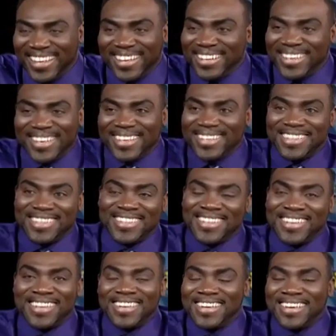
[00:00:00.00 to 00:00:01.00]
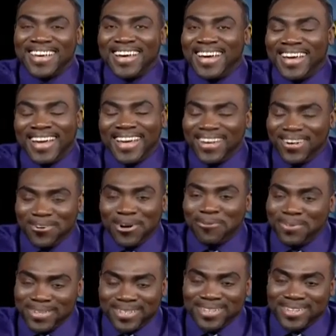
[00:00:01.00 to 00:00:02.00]
Sounds good. I know I
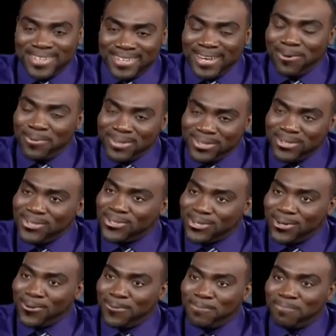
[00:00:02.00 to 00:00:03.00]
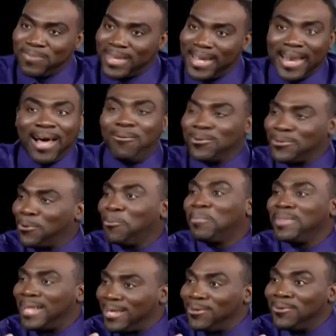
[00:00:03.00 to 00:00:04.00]
went to the I went to the show and I was
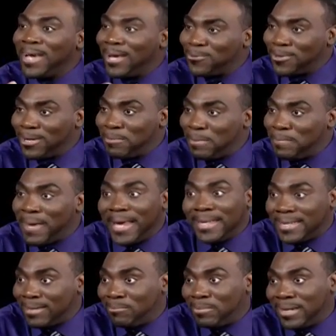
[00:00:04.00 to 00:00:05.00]
hoping that you guys were going to be painting,